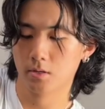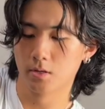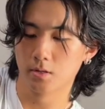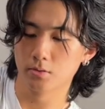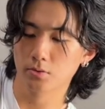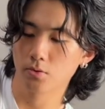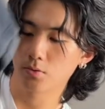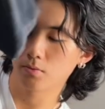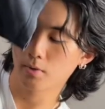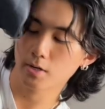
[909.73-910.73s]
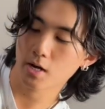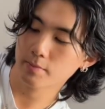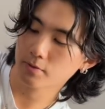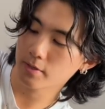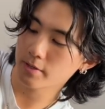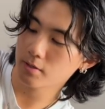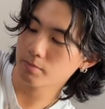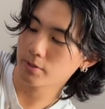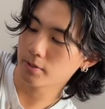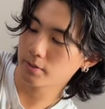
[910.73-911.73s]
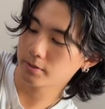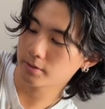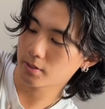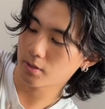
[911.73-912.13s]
I don't know what happened right here, but